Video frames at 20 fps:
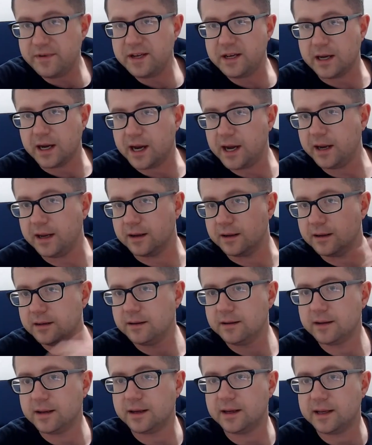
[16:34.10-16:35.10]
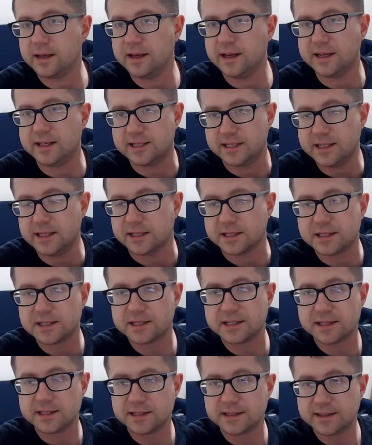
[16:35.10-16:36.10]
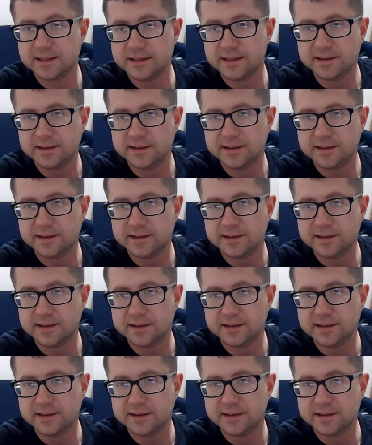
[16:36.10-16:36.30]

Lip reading: Gaia exists.